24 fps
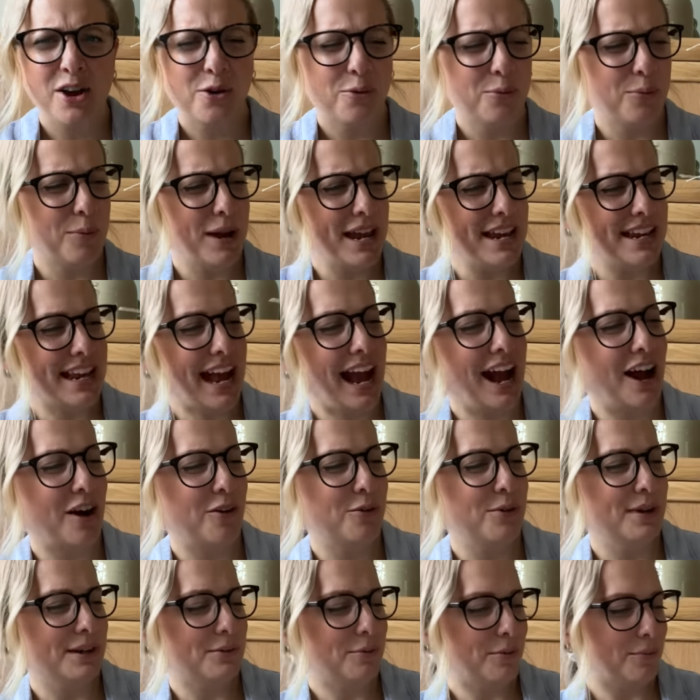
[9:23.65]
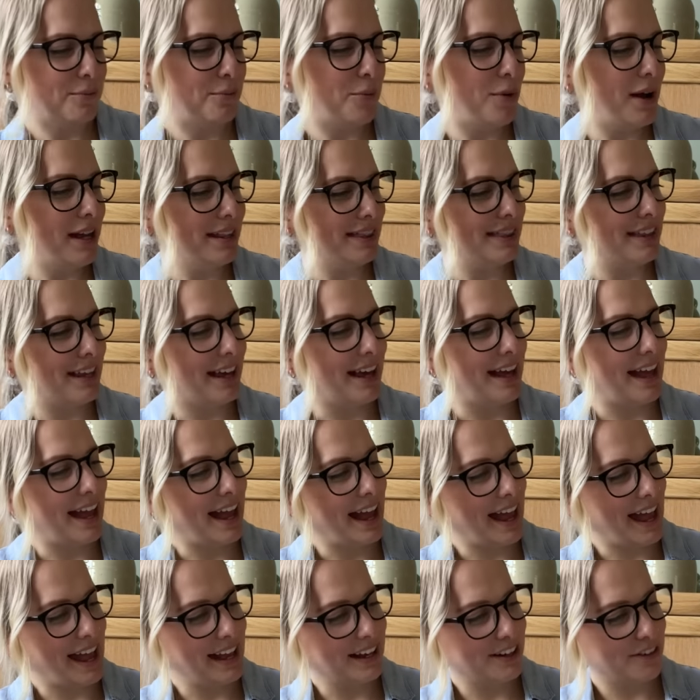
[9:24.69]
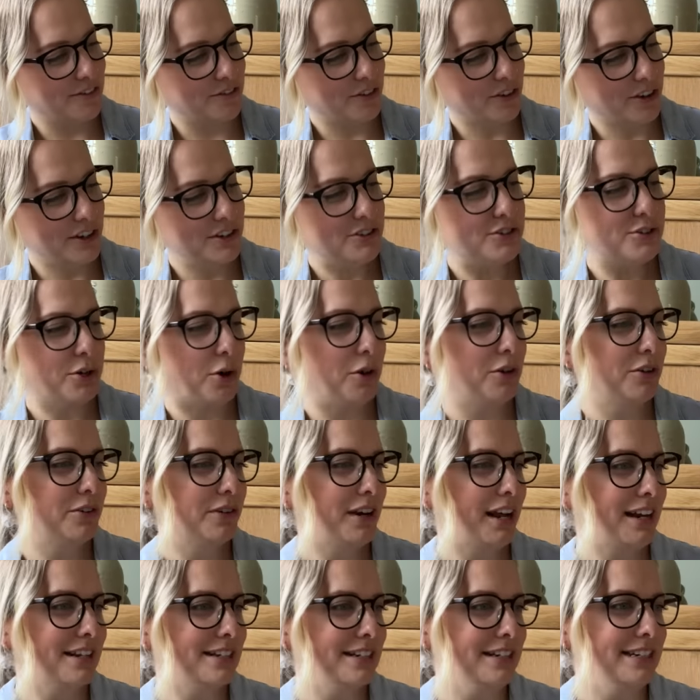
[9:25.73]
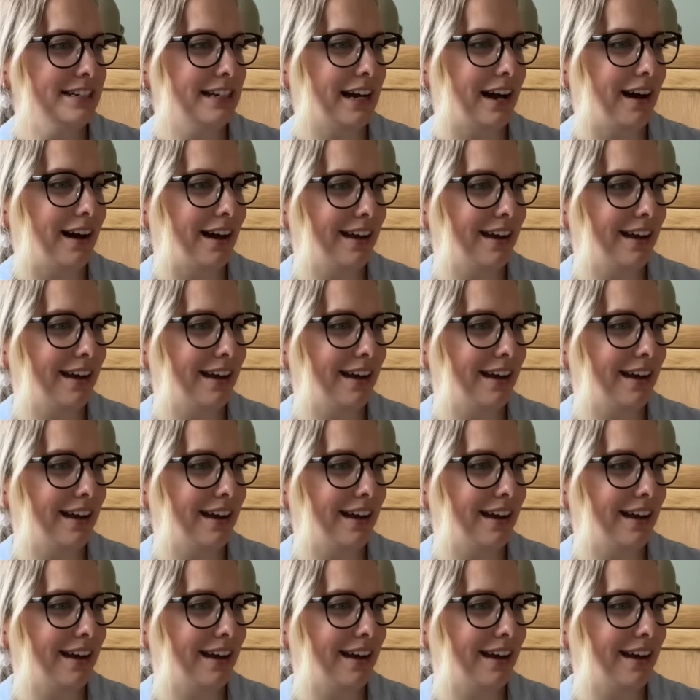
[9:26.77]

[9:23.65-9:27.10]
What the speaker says: Wait, how, what the heck? For $1.99?